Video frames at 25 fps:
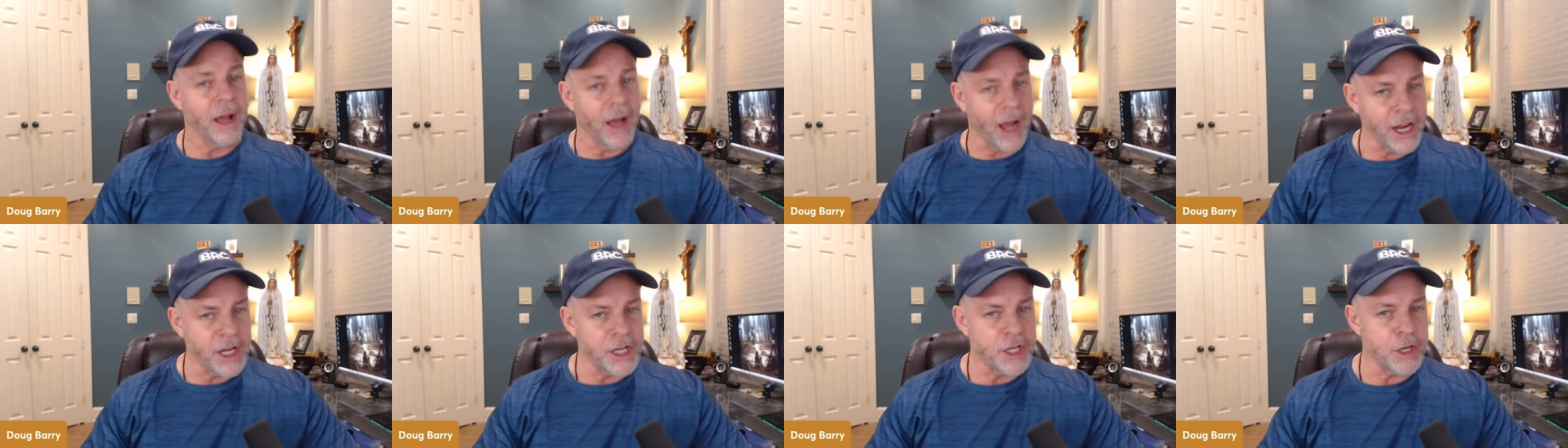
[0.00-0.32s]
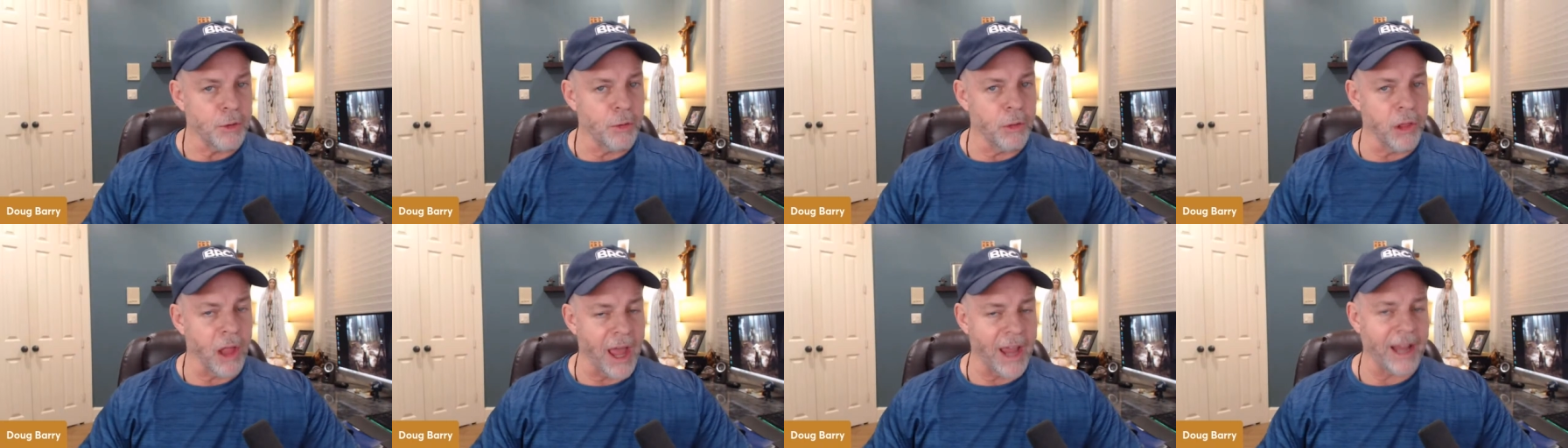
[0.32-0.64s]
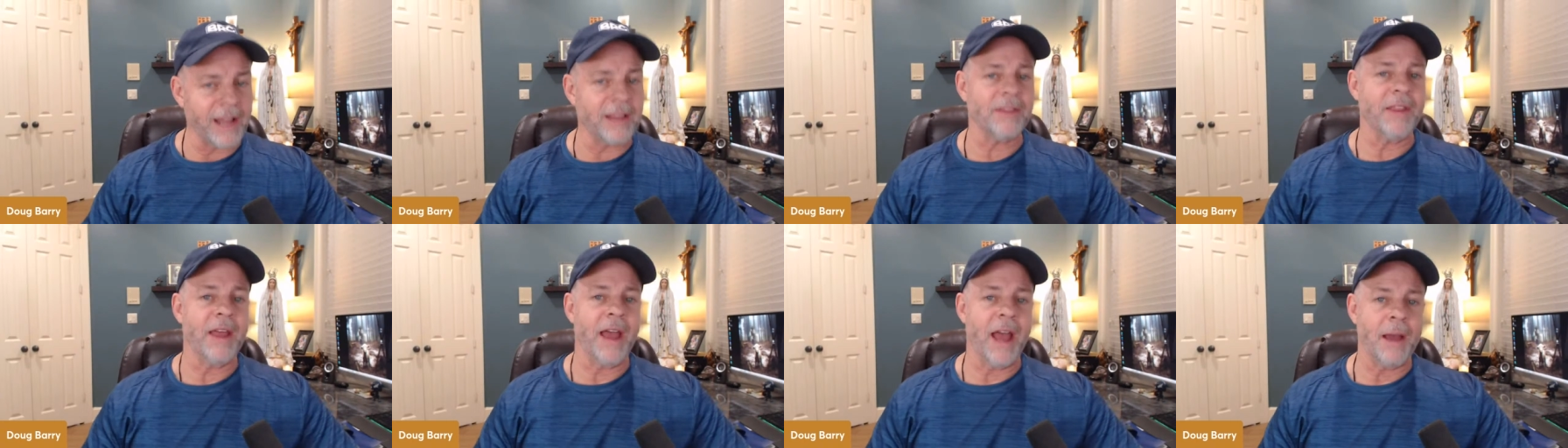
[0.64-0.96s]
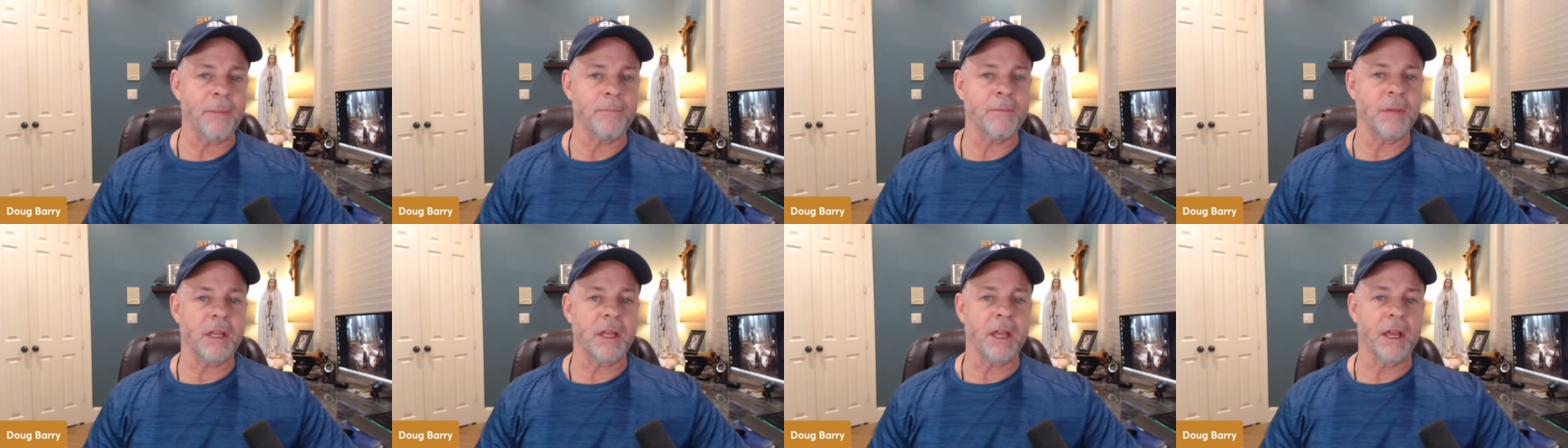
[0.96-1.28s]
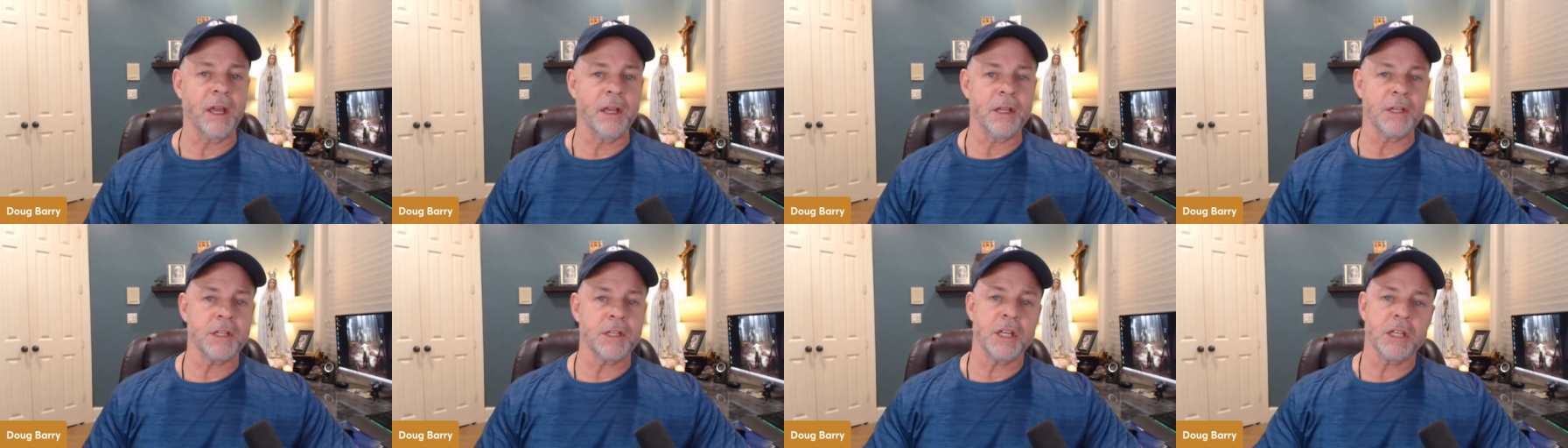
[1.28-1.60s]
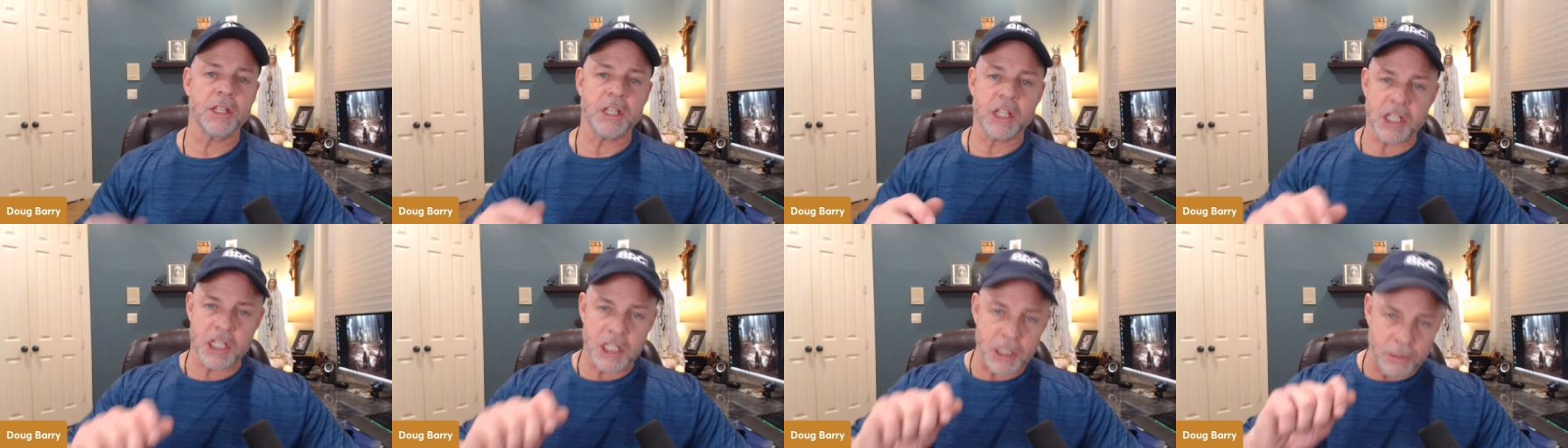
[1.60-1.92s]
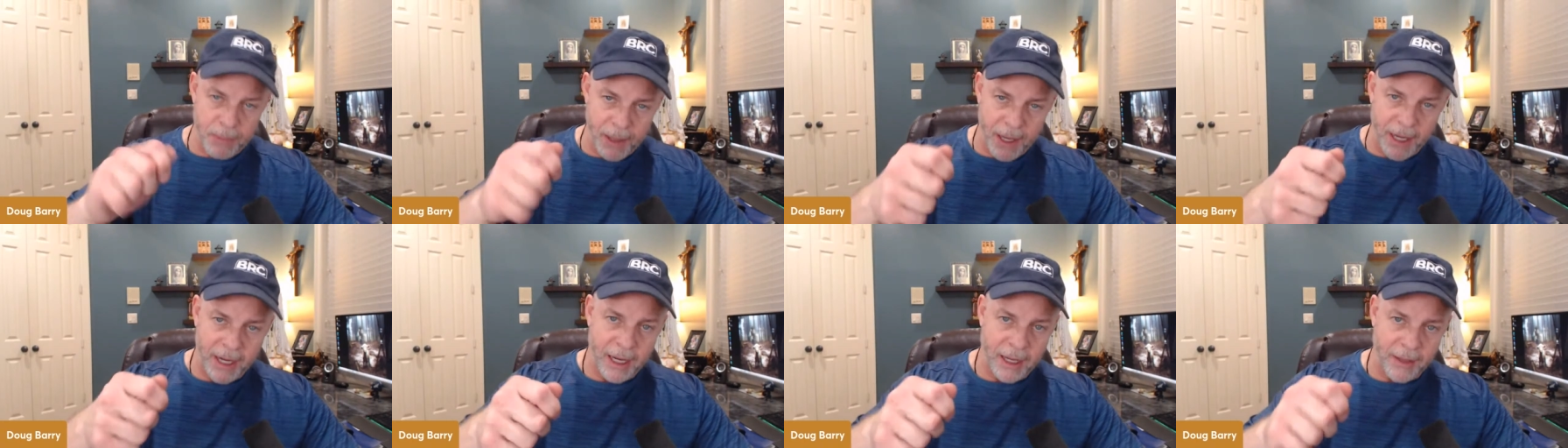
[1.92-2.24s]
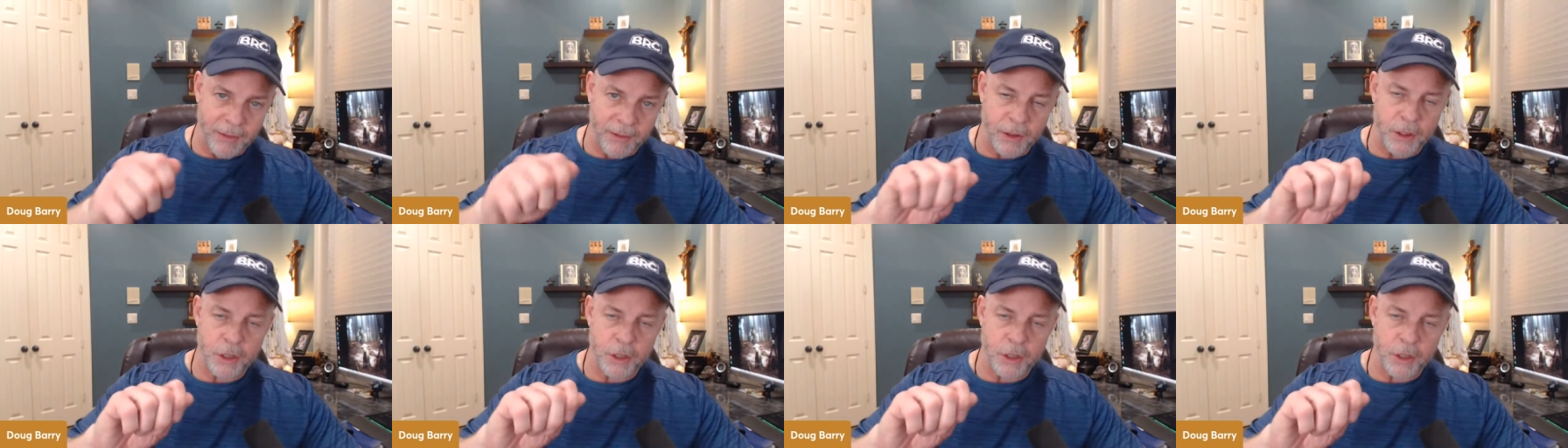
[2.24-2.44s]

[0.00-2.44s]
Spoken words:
I do like that because it's a spigot